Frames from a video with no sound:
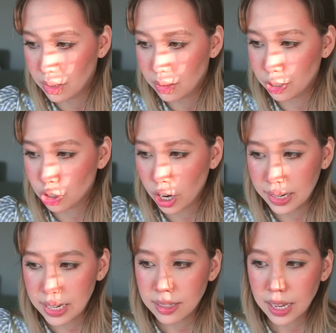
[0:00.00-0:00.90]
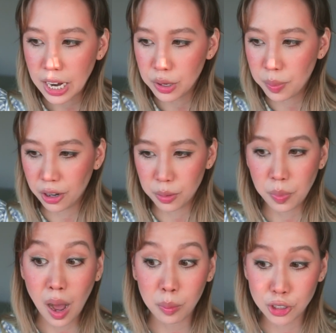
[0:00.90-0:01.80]
The Chinese Harry Potter
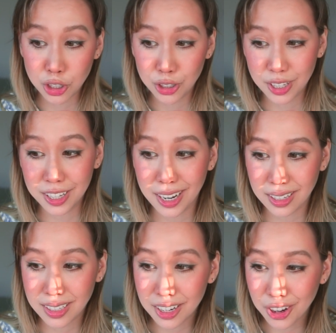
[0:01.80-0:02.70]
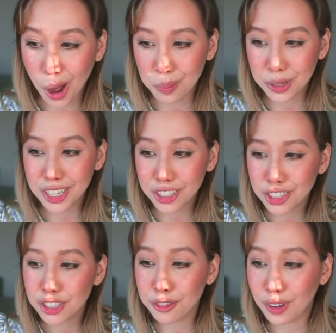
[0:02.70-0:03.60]
publishers conducted a
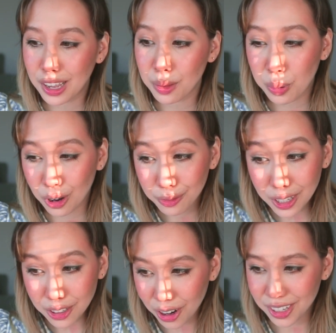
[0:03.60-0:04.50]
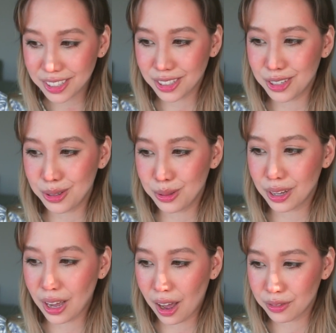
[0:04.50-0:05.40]
competition to find the perfect artist to do the
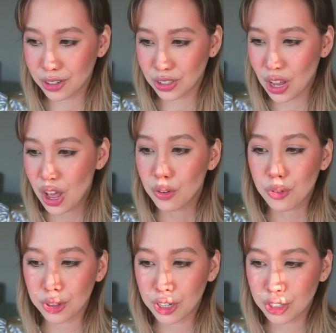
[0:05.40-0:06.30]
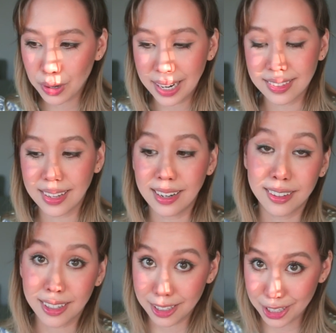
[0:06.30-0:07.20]
covers for their
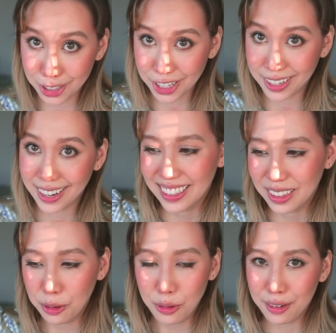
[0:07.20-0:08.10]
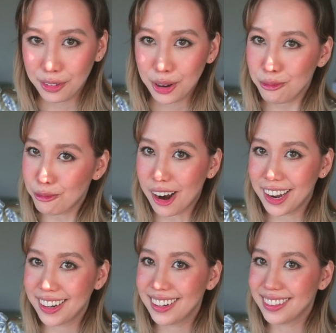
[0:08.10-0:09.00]
translated edition. Whoever
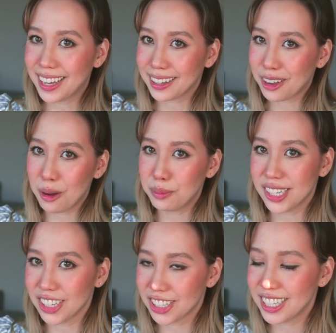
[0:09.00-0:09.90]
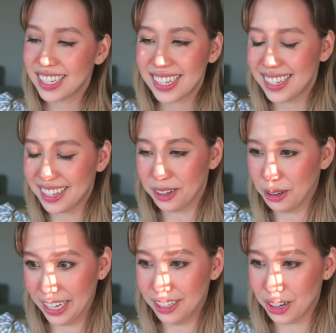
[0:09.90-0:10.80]
won that competition did a
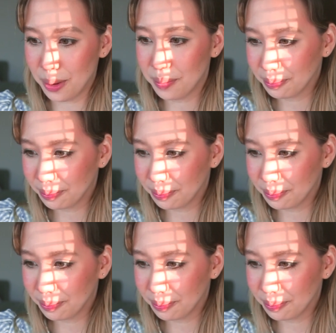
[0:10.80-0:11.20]
great job.